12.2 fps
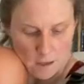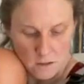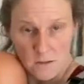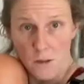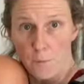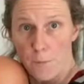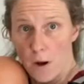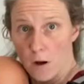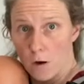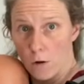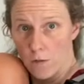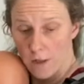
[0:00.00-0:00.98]
to the
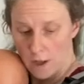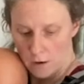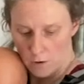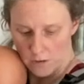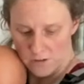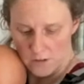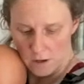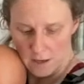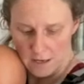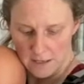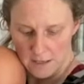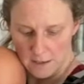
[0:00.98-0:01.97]
buckle on the, on the side,